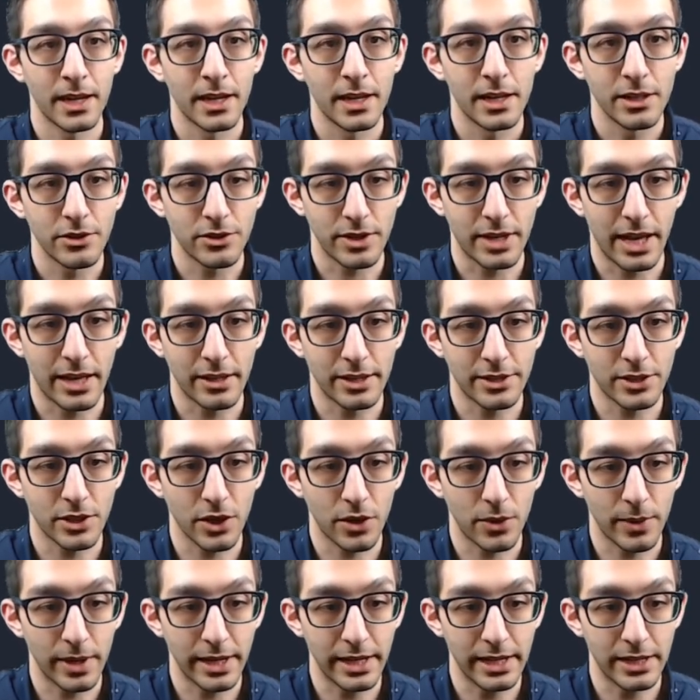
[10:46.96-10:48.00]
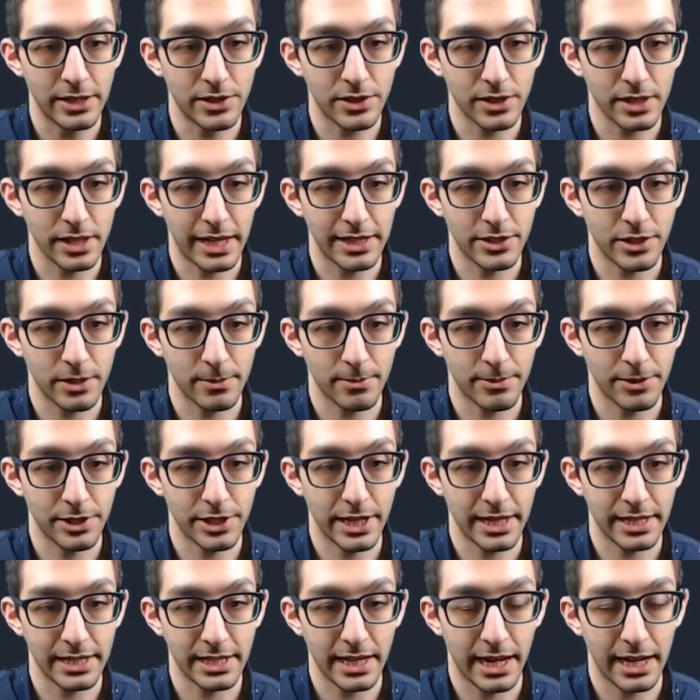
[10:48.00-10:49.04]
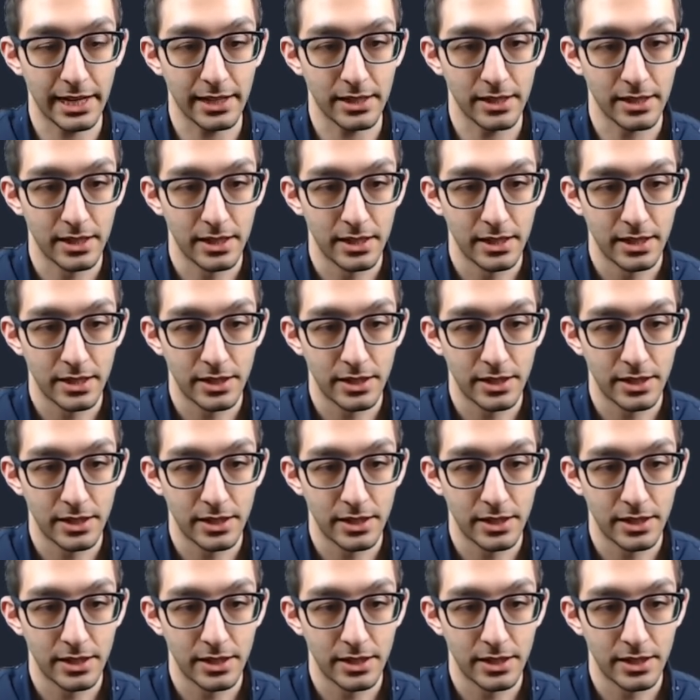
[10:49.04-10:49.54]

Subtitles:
So now let's go initialize our projectile.